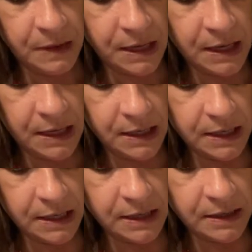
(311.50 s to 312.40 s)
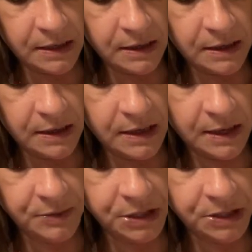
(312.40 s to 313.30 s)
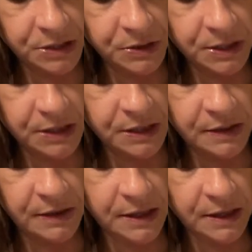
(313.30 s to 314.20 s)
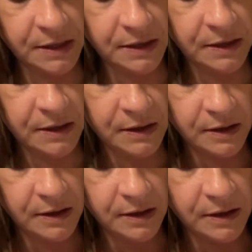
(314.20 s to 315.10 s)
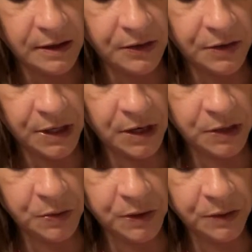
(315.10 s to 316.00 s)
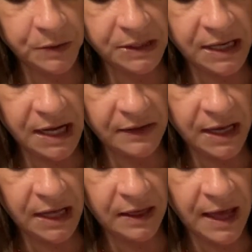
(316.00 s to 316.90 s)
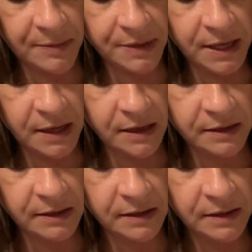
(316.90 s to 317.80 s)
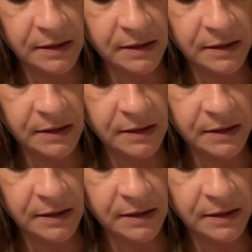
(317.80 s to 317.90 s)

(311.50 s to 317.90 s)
And again, I'm just doing the three yard quilt, which is kind of like a lap size.